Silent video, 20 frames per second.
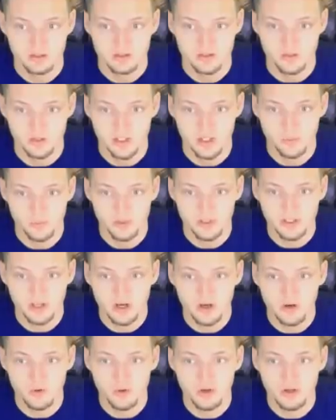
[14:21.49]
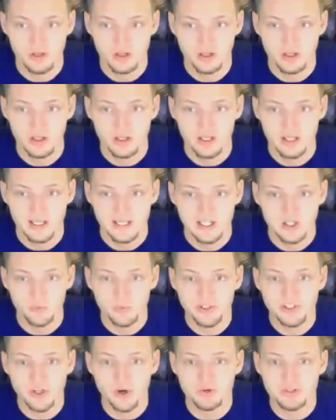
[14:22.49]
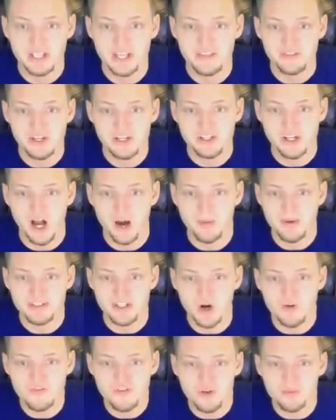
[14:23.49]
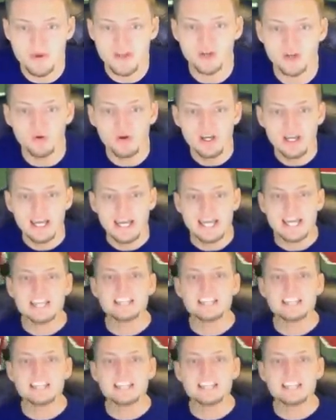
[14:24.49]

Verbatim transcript: But here we go. Here we go. D'Anthony Thomas over the middle. He